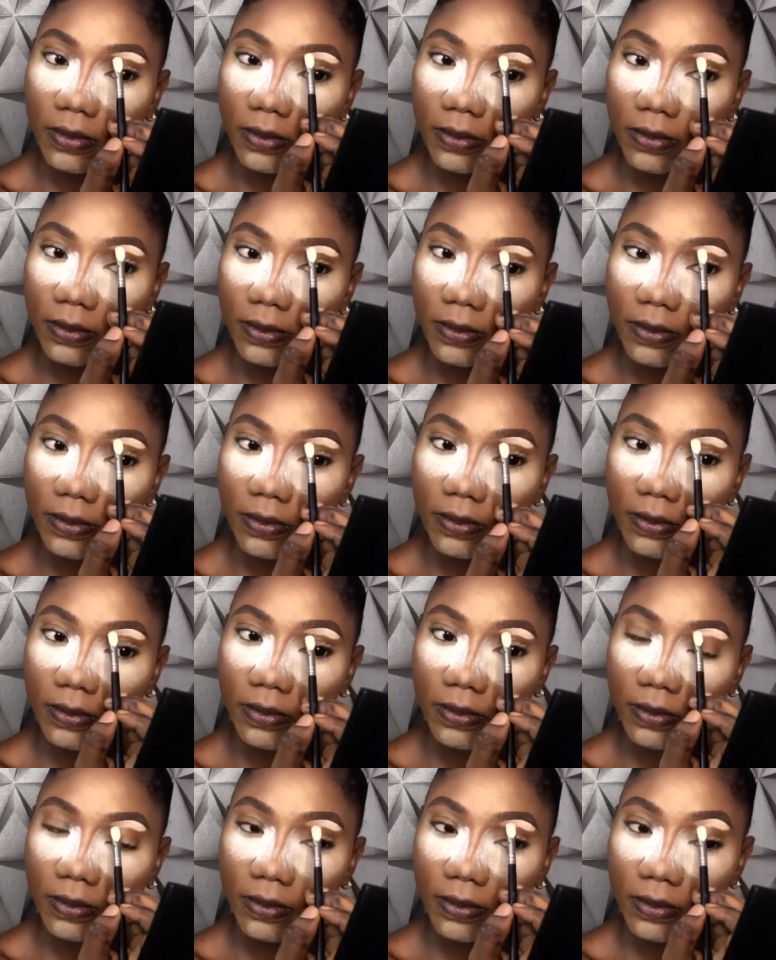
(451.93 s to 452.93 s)
my
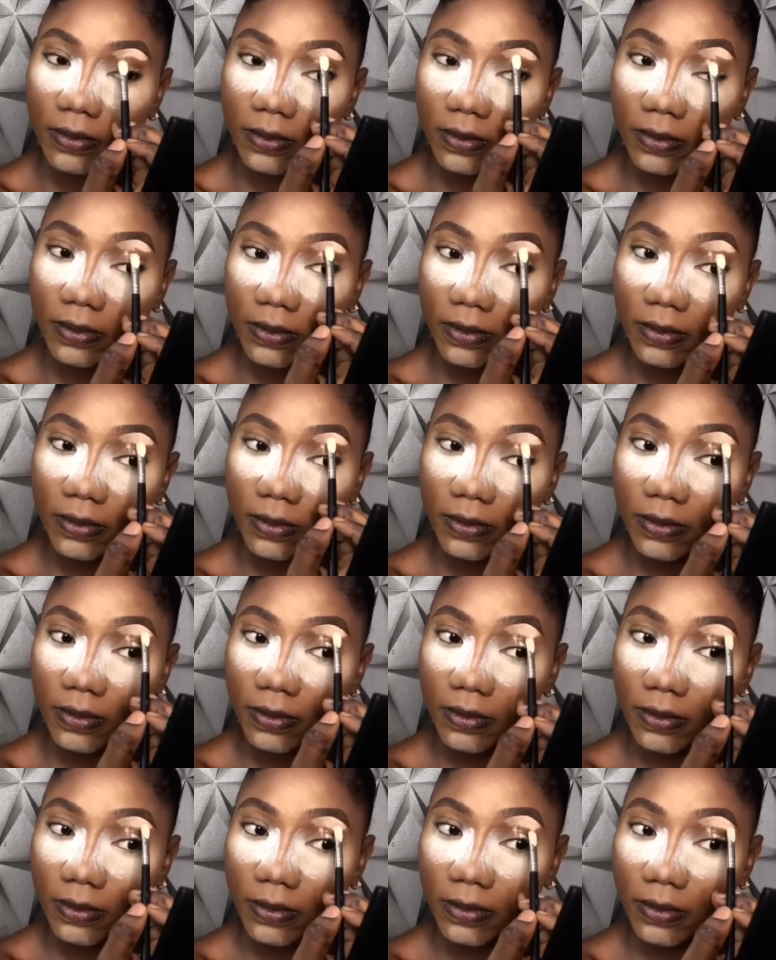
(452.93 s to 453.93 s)
face. So
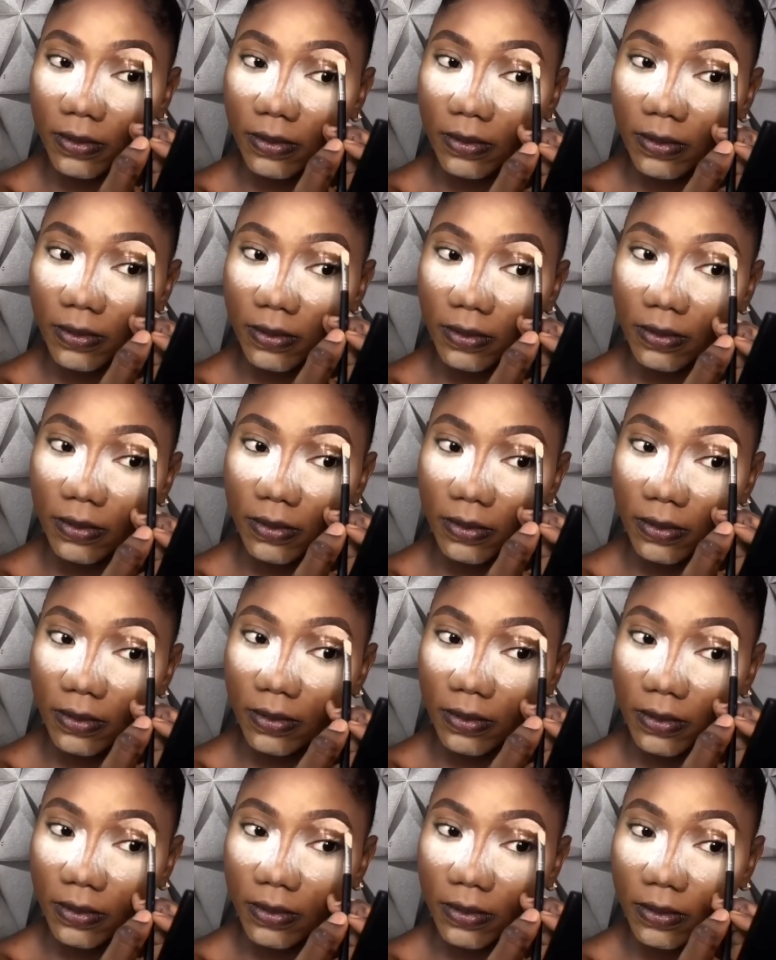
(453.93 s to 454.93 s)
I'm
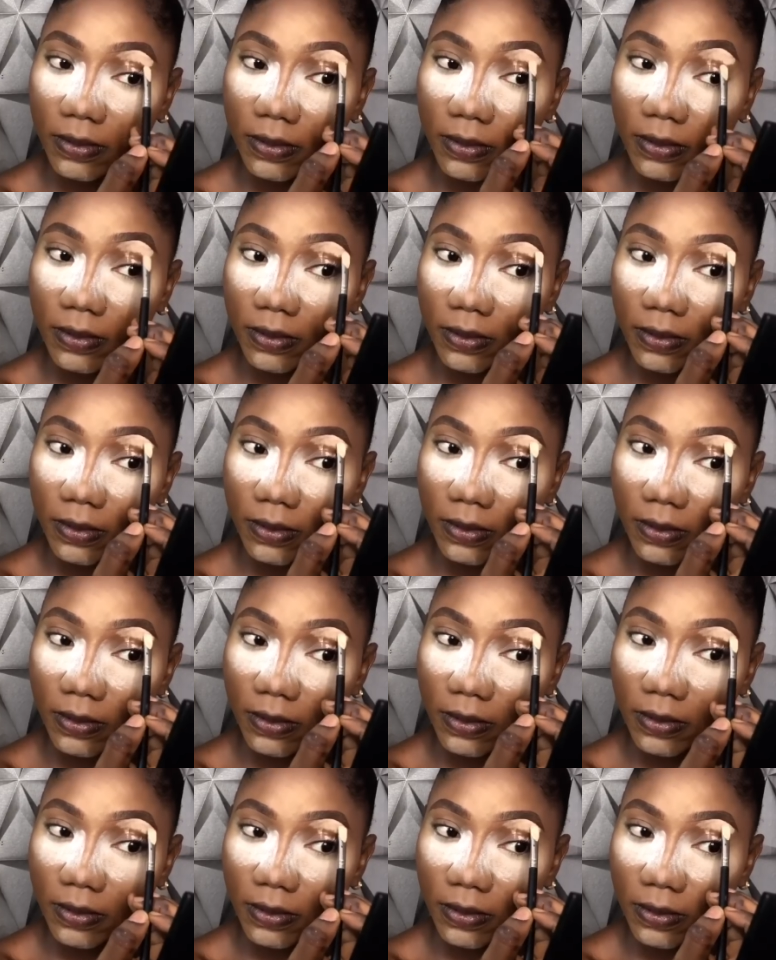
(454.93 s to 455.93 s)
highlighting and
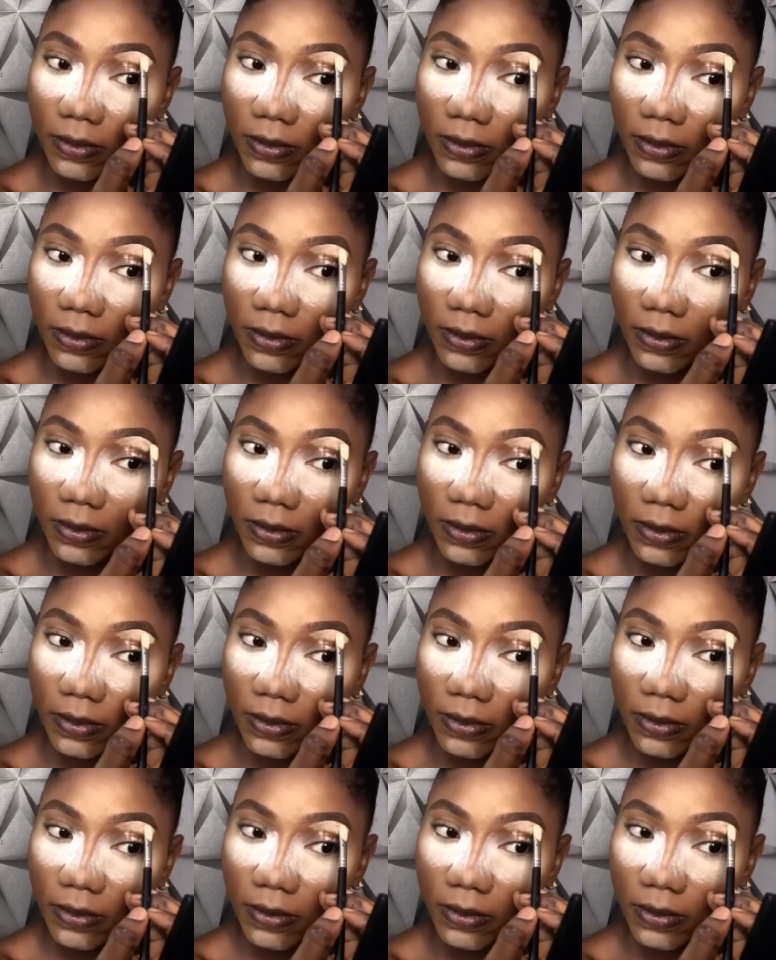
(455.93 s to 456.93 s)
also blending out at the
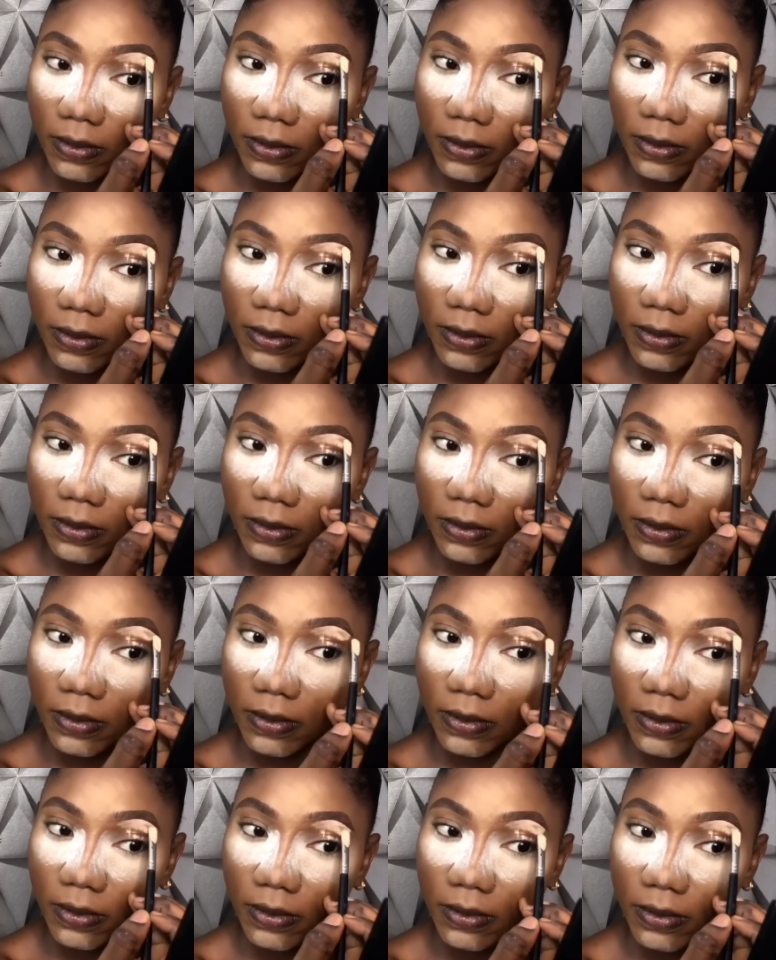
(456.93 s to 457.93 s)
same time,
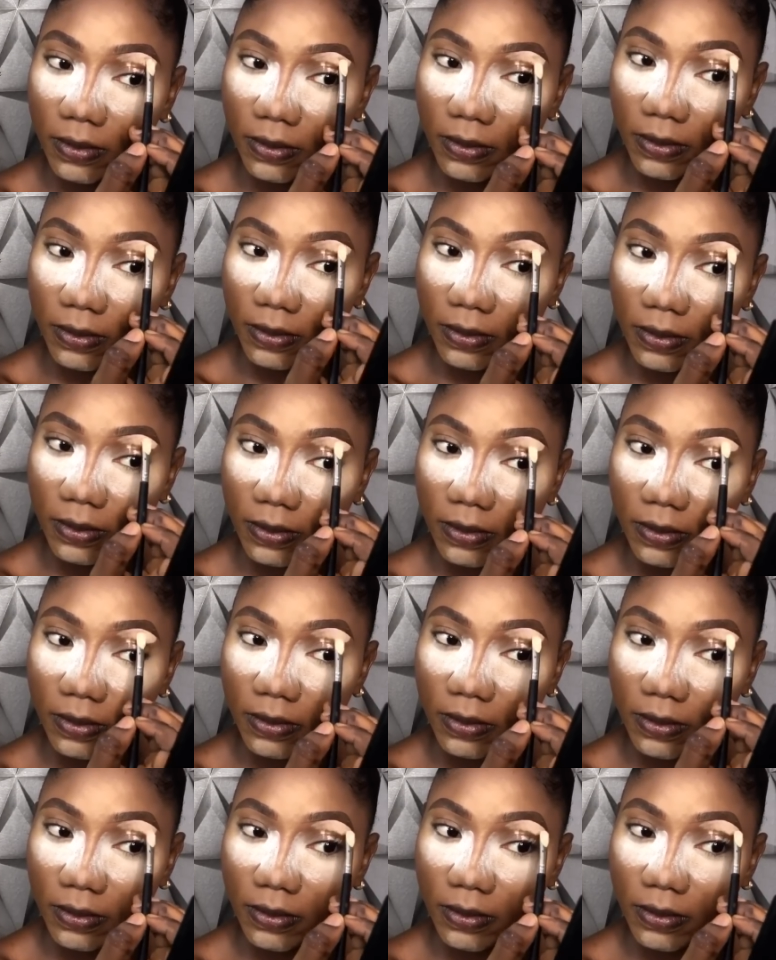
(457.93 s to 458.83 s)
and I used